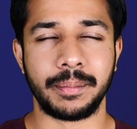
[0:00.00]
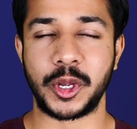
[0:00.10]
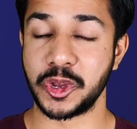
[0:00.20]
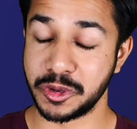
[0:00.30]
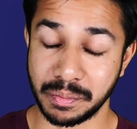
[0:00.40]

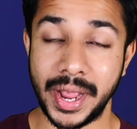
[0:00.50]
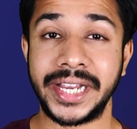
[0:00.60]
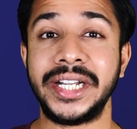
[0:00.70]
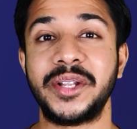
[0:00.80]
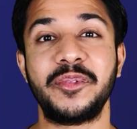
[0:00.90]
Because
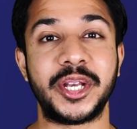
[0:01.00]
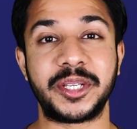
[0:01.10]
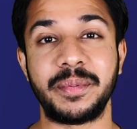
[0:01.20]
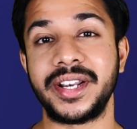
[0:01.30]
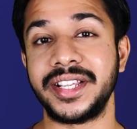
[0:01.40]
my interview
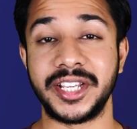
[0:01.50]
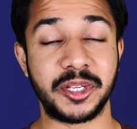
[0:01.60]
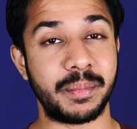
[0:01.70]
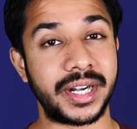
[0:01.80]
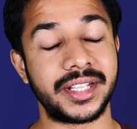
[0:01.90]
experience
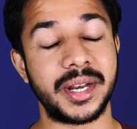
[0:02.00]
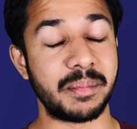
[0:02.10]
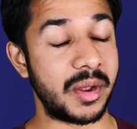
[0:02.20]
is better than